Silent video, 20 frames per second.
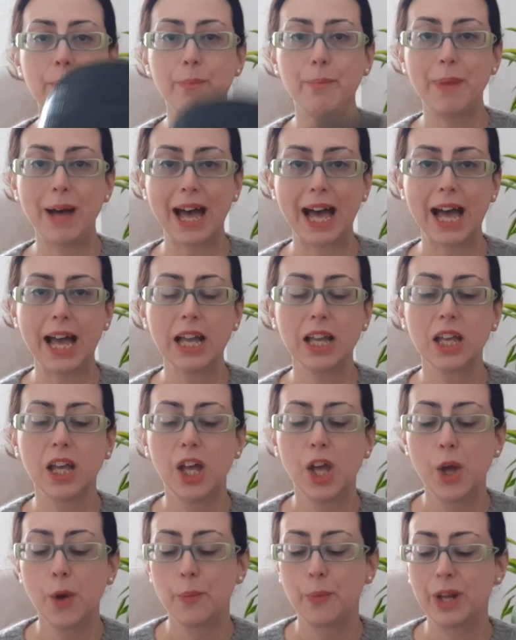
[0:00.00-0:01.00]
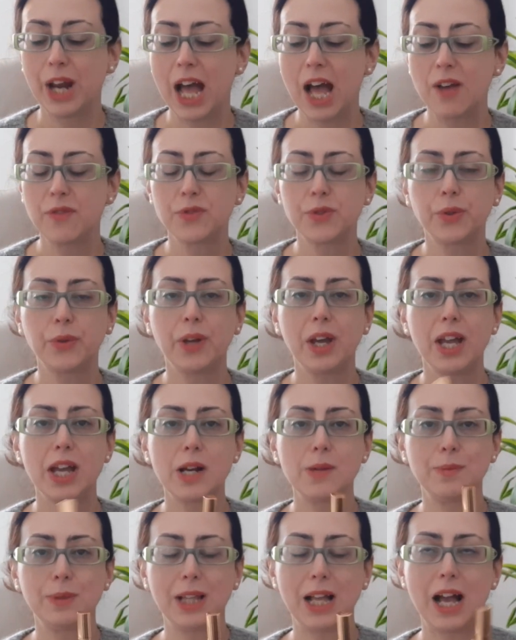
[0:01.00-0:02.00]
bag, but after I
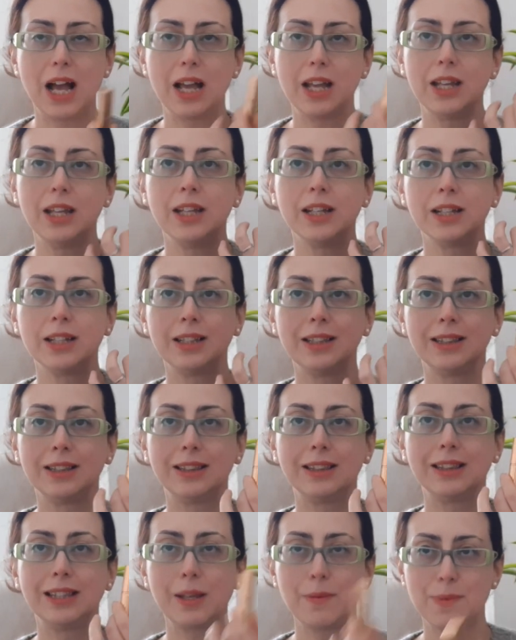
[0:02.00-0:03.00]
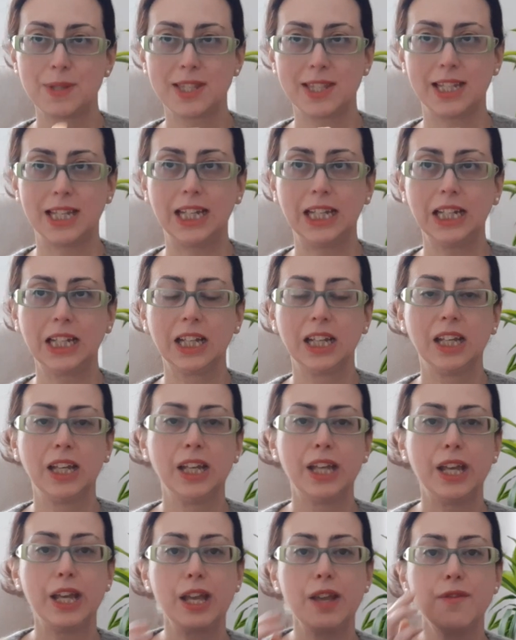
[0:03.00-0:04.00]
apply lipstick,
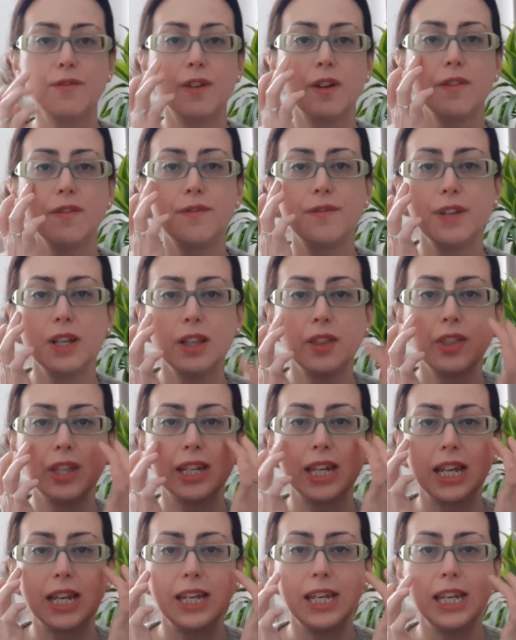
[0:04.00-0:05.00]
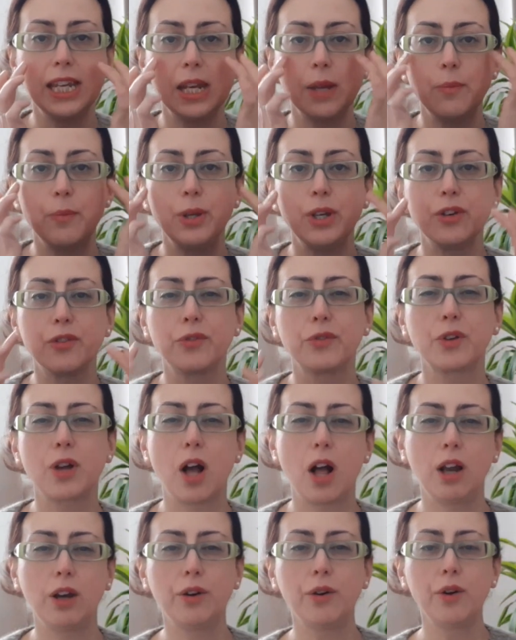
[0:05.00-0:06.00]
if I feel that I need a bit of
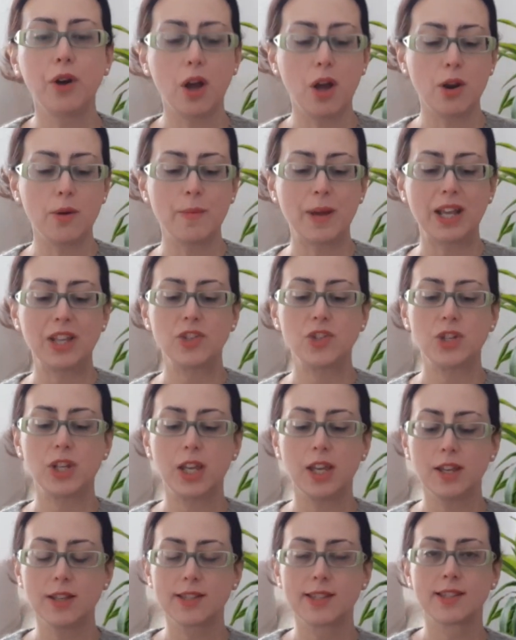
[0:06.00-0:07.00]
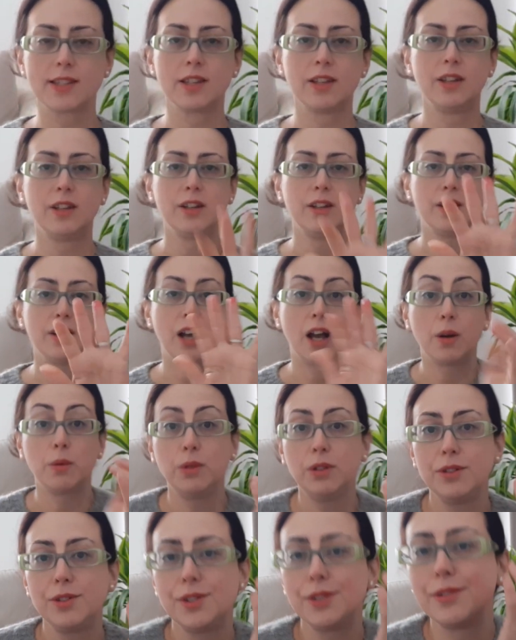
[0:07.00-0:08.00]
color on my cheeks, I
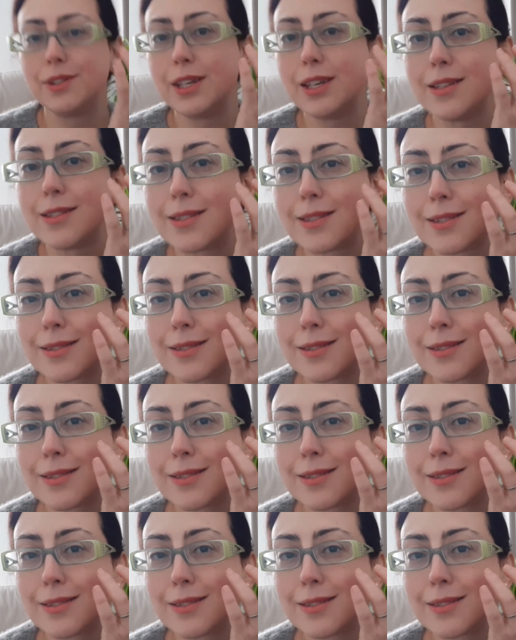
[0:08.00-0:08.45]
will do this.